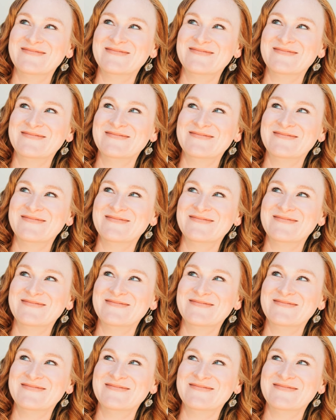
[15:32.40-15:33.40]

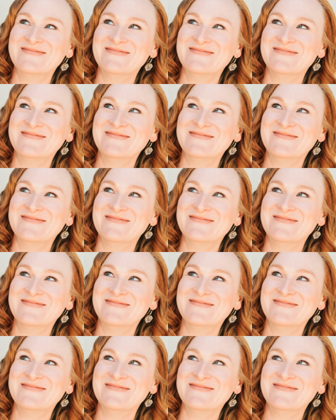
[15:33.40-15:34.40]

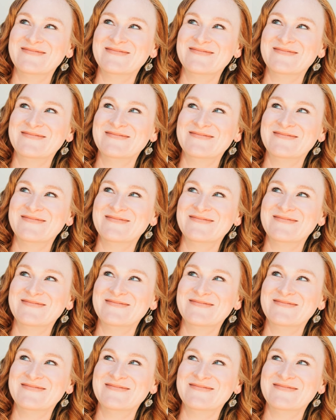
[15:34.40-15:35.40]

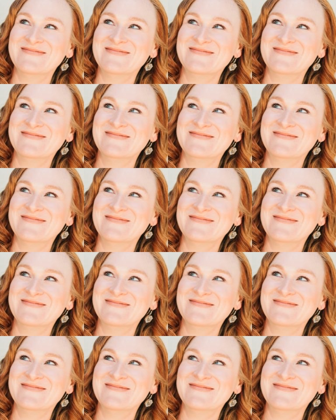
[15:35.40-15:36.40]

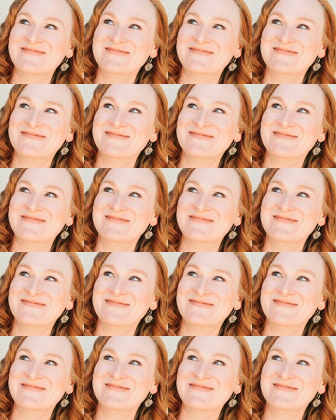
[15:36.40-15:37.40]

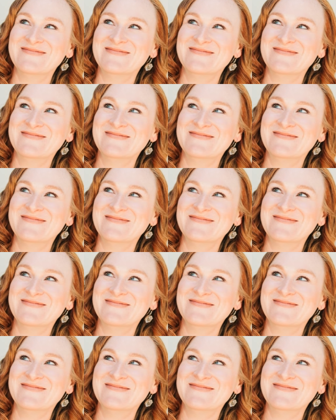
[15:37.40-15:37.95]
(no lip movement)